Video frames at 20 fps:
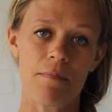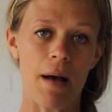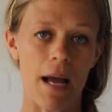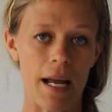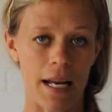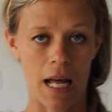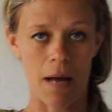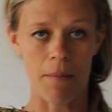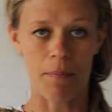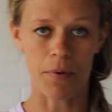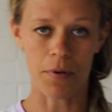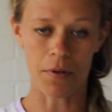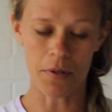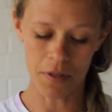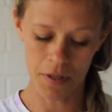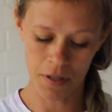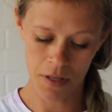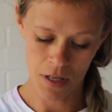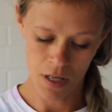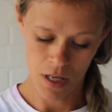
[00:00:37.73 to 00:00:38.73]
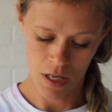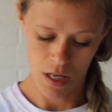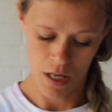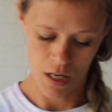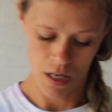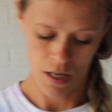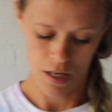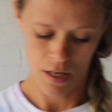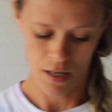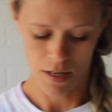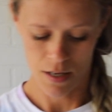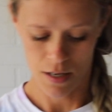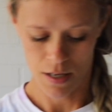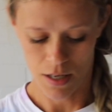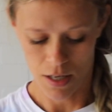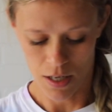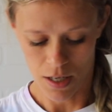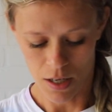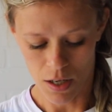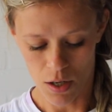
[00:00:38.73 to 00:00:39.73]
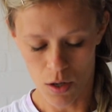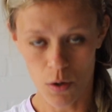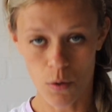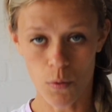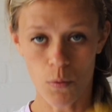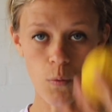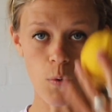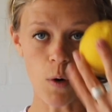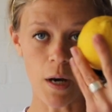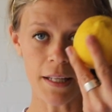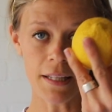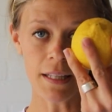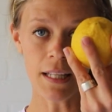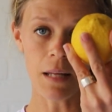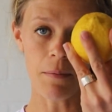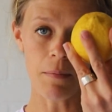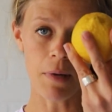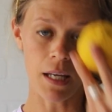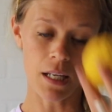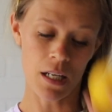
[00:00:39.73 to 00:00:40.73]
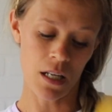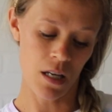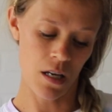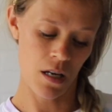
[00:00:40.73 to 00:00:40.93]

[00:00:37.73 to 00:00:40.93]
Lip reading: pineapple, 1 lemon.